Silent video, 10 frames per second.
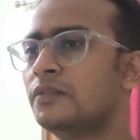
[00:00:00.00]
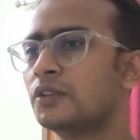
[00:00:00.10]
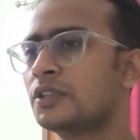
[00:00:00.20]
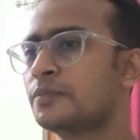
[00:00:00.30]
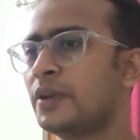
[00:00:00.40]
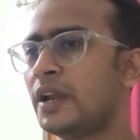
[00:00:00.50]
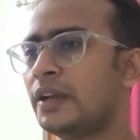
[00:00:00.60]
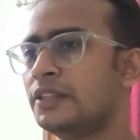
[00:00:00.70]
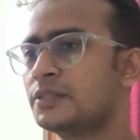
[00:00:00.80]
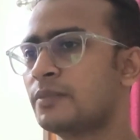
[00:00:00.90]
for the
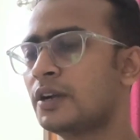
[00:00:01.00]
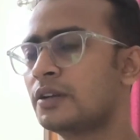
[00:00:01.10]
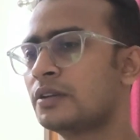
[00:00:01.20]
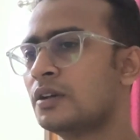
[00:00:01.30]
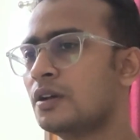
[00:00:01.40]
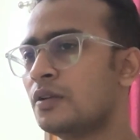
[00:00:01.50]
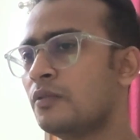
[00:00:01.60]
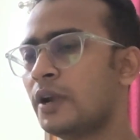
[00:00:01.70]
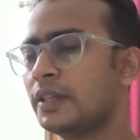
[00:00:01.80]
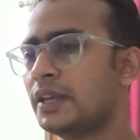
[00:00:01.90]
playlist part,
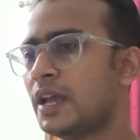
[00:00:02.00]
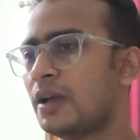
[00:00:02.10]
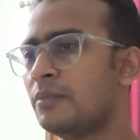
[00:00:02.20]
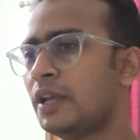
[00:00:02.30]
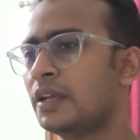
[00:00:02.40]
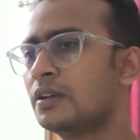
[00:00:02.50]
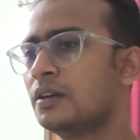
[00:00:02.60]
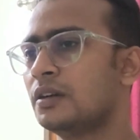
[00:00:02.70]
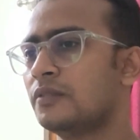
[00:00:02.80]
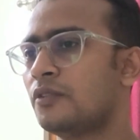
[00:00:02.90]
where they have like
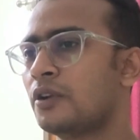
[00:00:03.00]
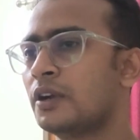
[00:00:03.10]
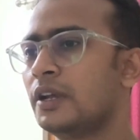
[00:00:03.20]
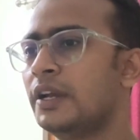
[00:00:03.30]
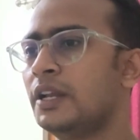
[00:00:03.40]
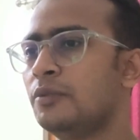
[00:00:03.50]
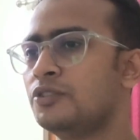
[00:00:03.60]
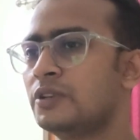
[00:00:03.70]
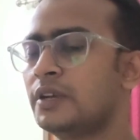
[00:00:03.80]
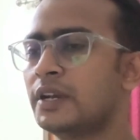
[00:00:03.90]
for
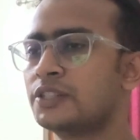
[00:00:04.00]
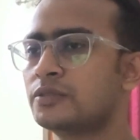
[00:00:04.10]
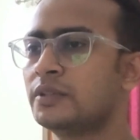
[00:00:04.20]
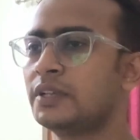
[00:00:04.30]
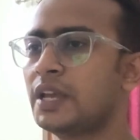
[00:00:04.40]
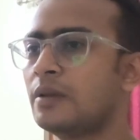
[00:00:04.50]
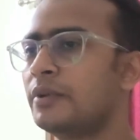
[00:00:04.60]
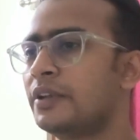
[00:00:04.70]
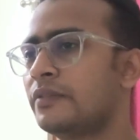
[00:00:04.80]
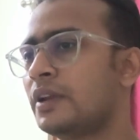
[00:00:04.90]
individual restaurant they have
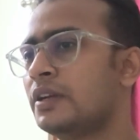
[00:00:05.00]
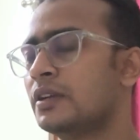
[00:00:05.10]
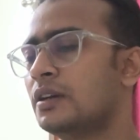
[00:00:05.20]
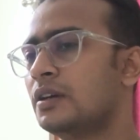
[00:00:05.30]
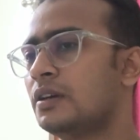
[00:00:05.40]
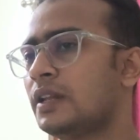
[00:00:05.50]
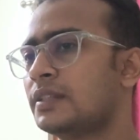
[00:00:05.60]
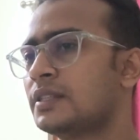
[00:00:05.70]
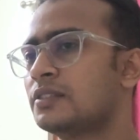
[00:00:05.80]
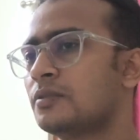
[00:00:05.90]
a different
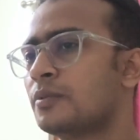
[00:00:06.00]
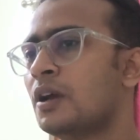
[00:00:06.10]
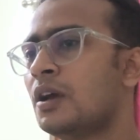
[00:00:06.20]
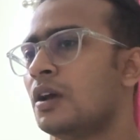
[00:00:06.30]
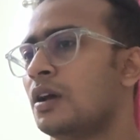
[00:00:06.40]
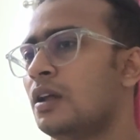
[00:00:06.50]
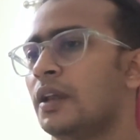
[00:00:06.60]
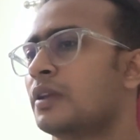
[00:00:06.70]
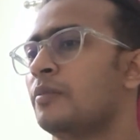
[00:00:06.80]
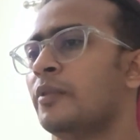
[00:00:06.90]
like sense of
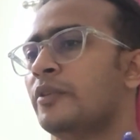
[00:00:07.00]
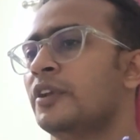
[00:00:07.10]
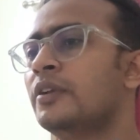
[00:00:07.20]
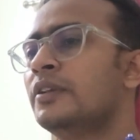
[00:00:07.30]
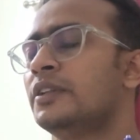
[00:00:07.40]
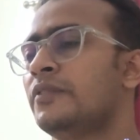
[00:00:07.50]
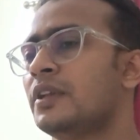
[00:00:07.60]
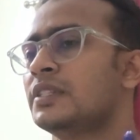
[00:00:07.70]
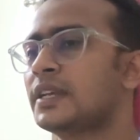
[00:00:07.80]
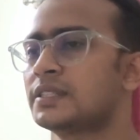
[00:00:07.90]
like
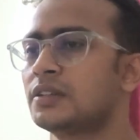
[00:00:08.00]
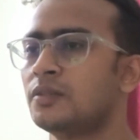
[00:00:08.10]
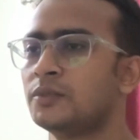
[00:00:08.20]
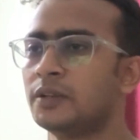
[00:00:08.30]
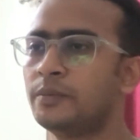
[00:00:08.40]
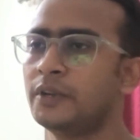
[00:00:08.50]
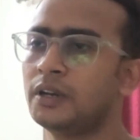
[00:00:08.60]
different section of the